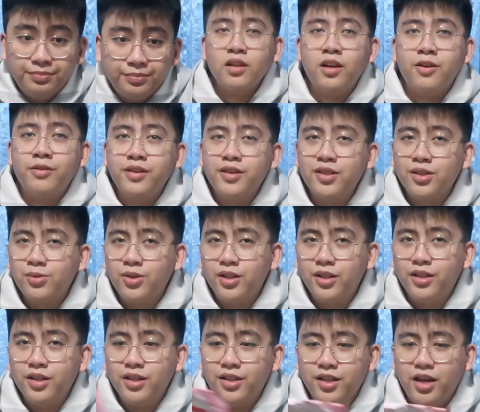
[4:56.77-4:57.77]
Now this
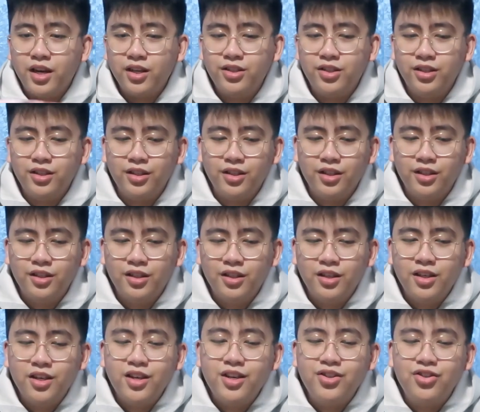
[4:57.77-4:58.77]
one is actually
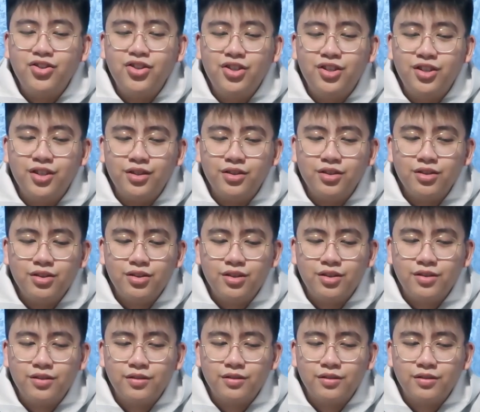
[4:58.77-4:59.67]
indigenous.